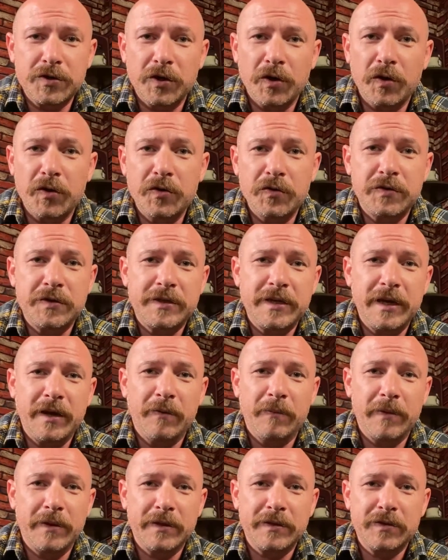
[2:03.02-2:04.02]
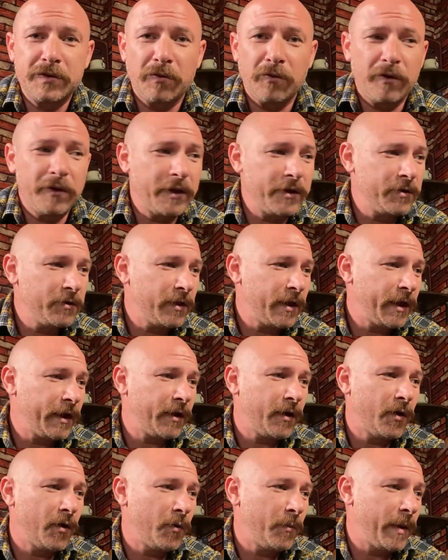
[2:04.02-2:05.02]
you see them in the store and then you're
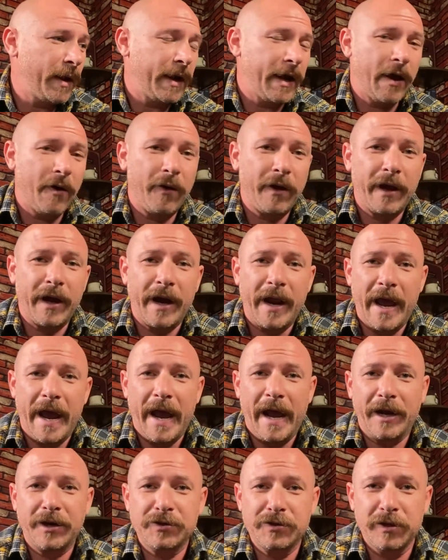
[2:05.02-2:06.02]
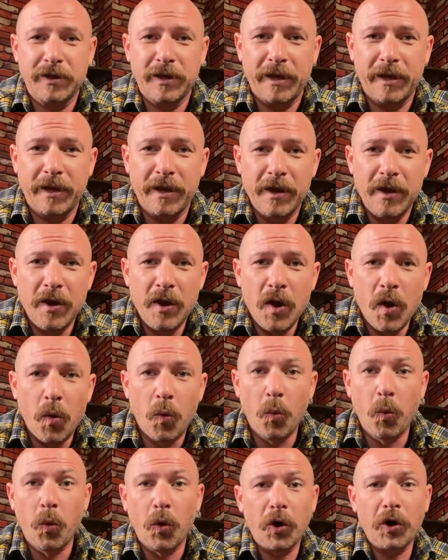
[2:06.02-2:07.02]
like, oh man, now I got to actually
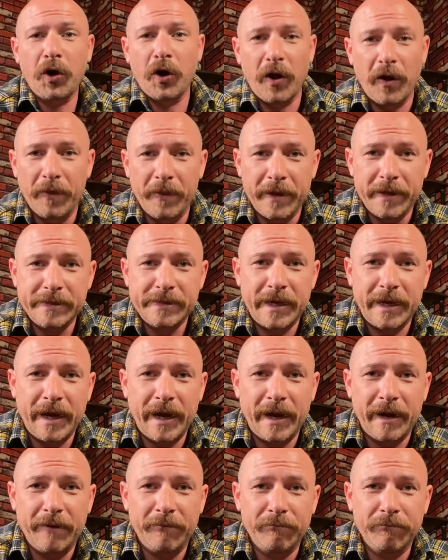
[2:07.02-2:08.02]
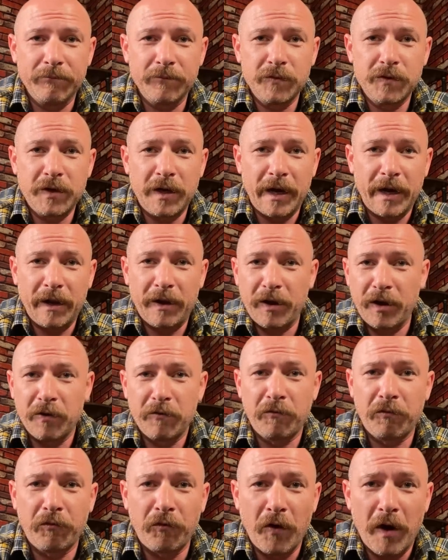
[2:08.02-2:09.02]
work on this. I got to kind of
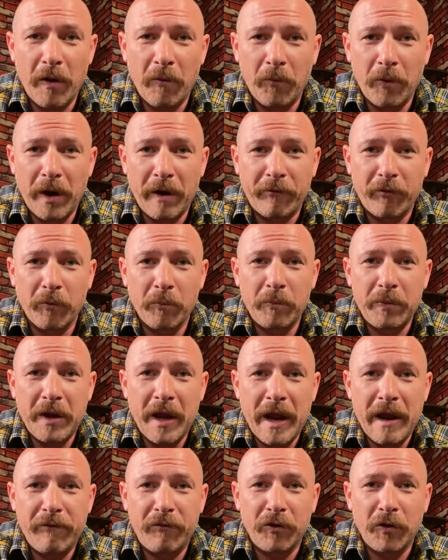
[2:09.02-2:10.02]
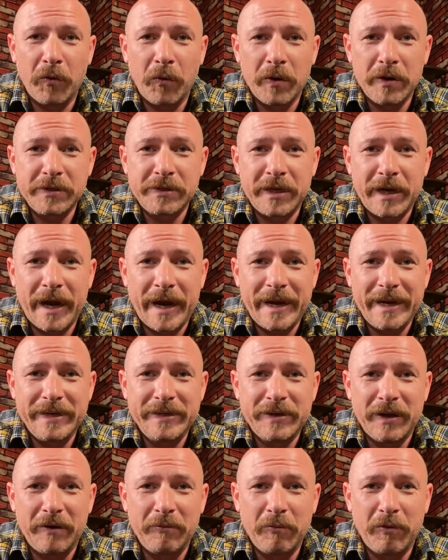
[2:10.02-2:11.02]
confront whatever behavior it was that I had
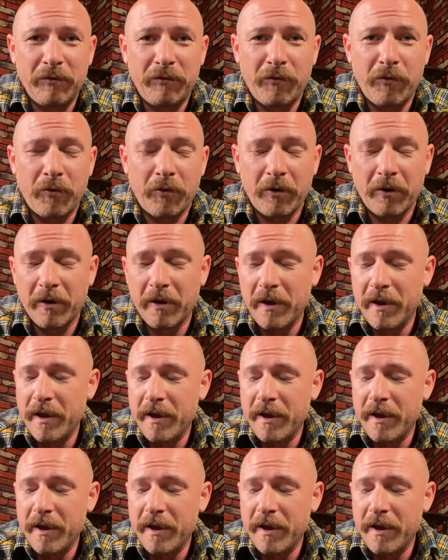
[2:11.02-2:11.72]
done before.